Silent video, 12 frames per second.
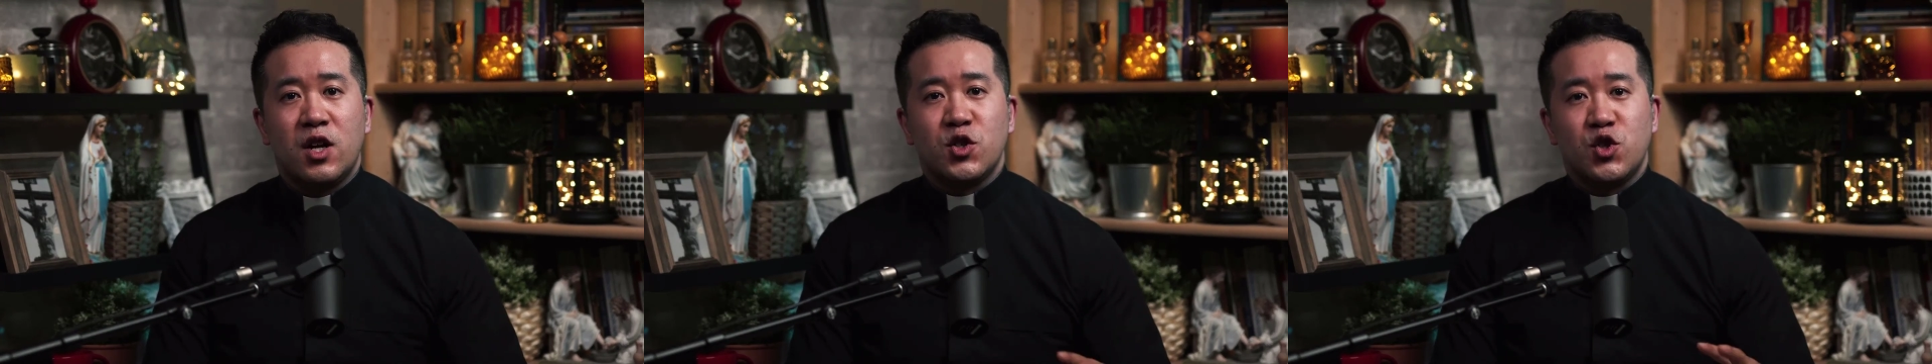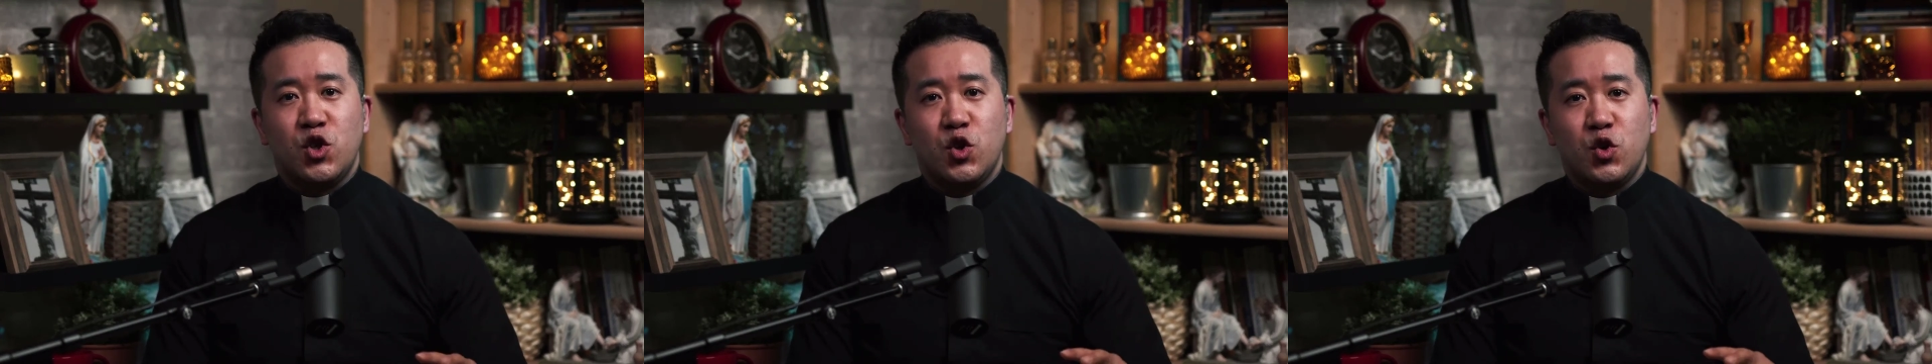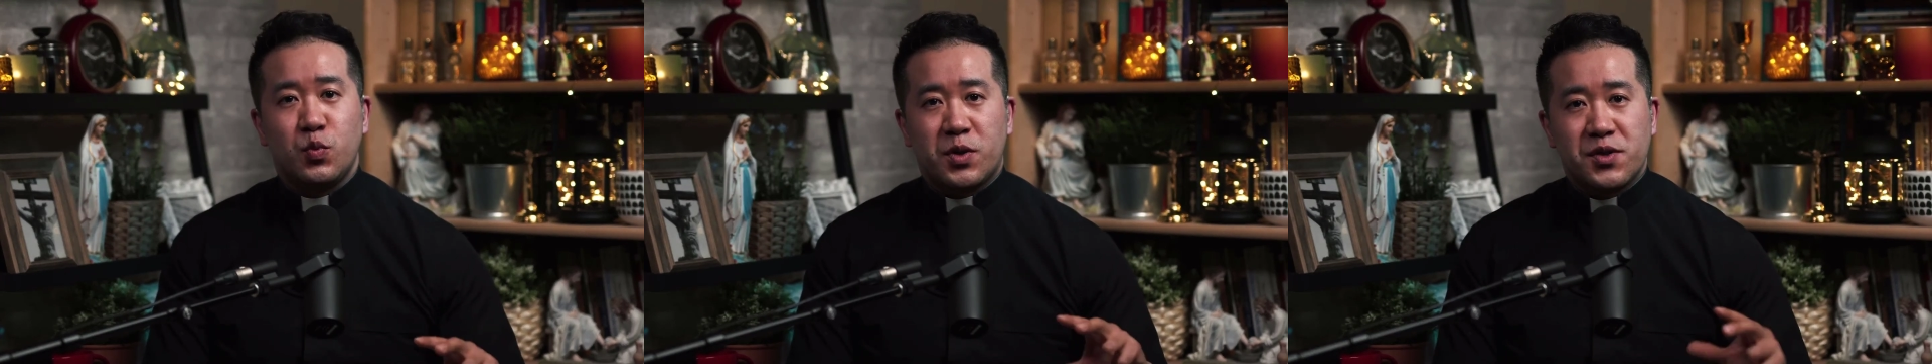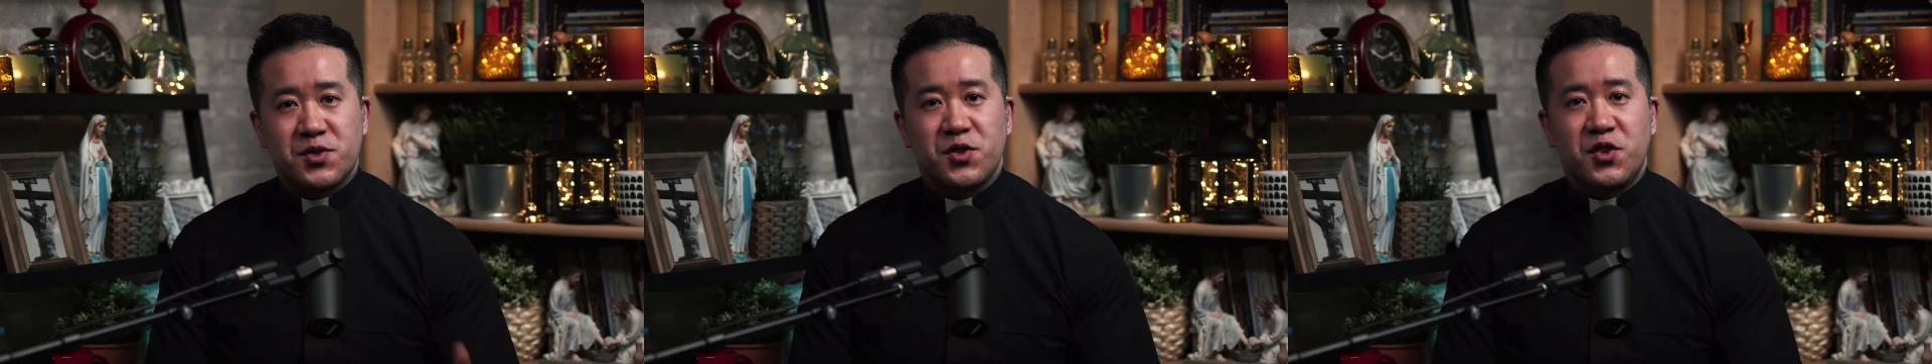to
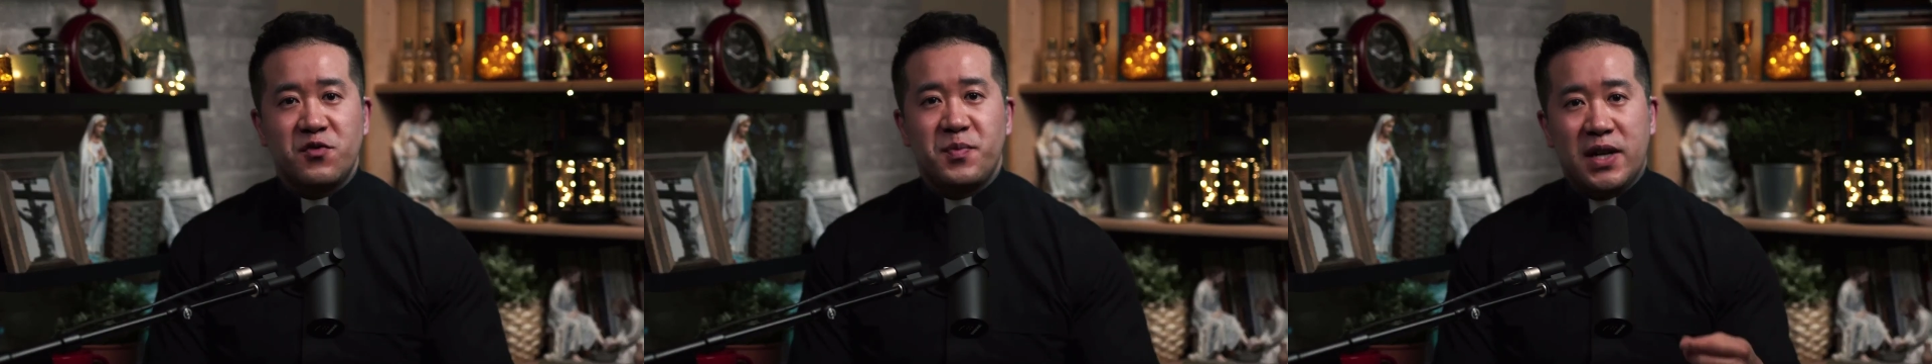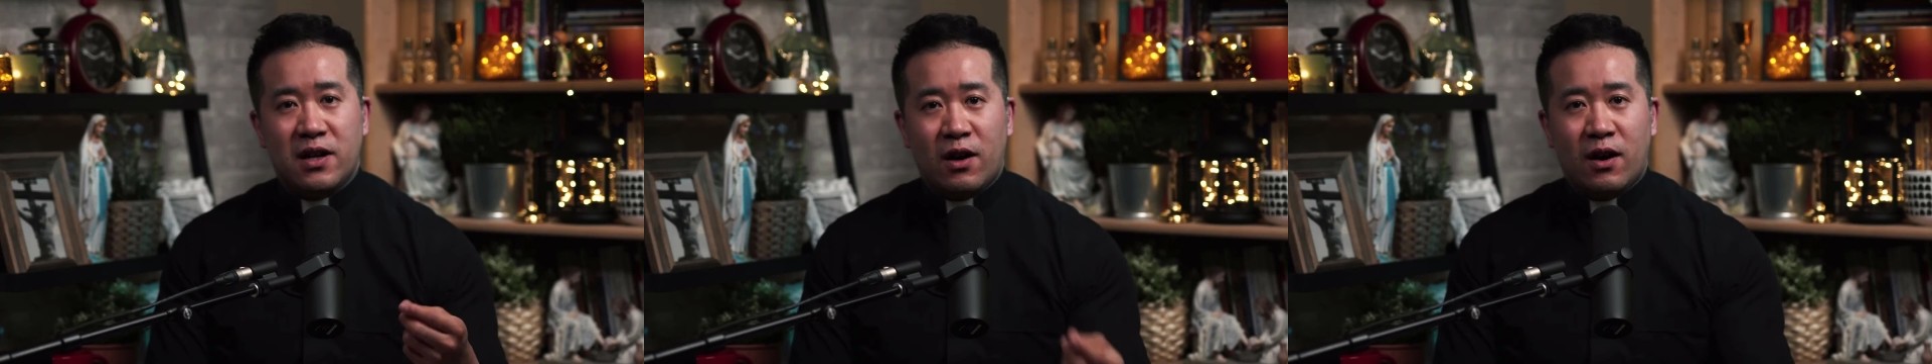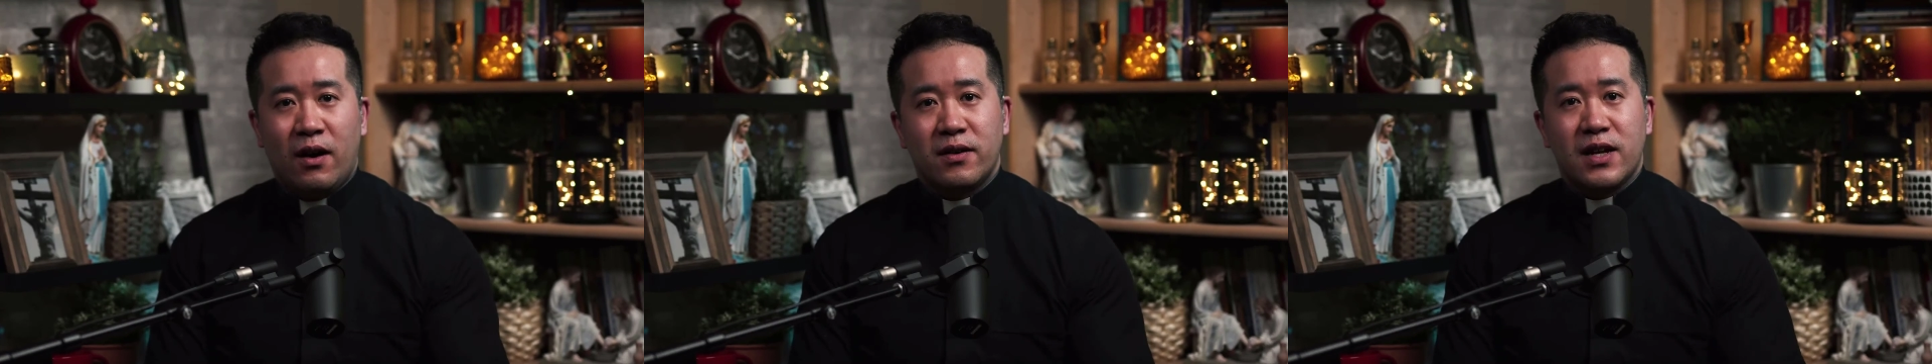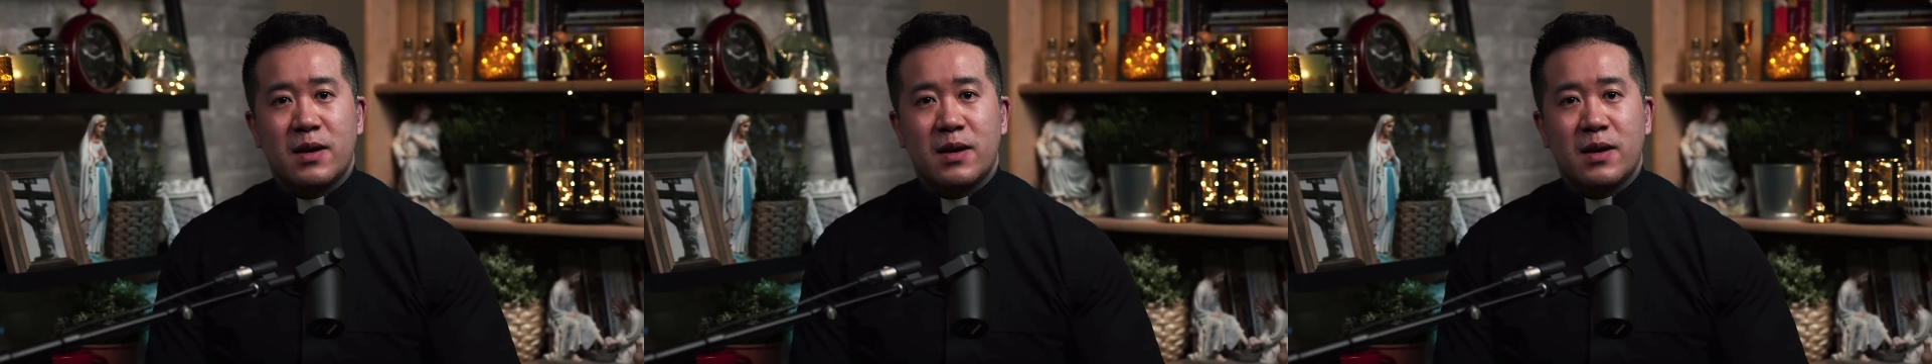preserve my heart